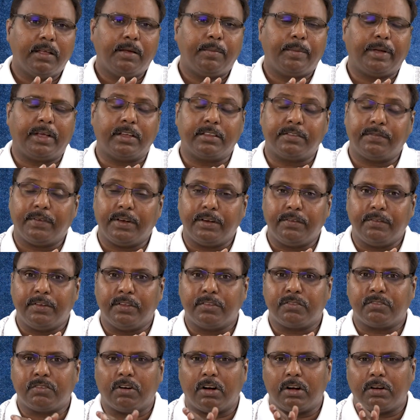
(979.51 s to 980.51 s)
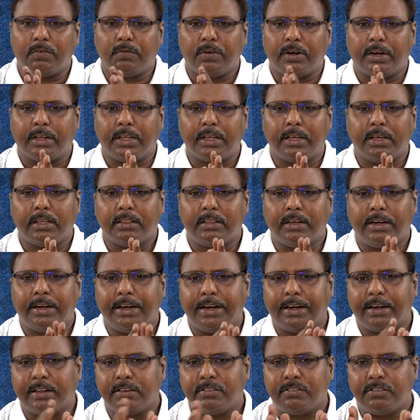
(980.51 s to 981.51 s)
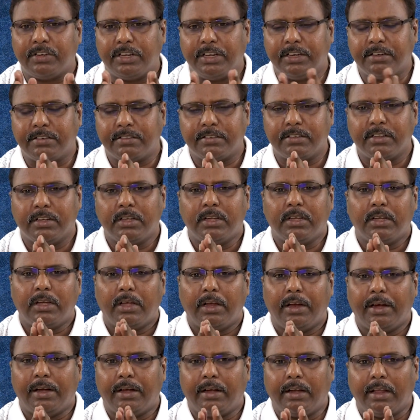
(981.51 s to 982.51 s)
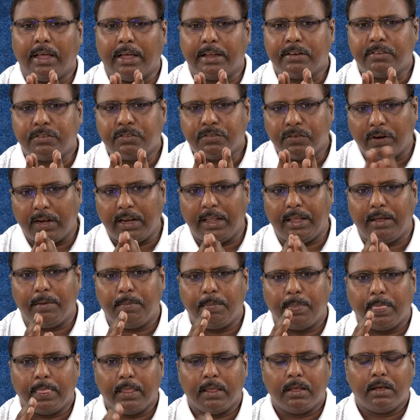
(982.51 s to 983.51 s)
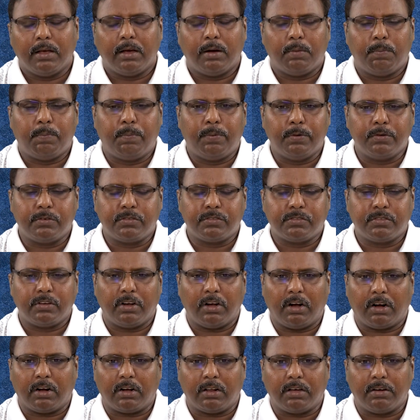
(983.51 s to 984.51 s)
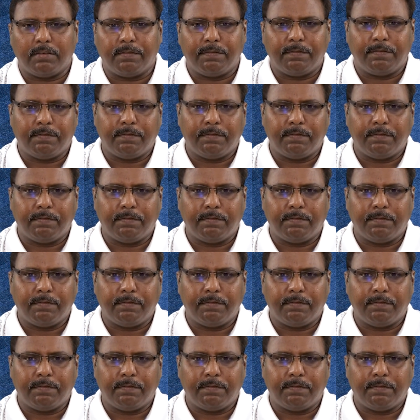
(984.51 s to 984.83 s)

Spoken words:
Because when we start working on the data sheets, it actually puts a lot of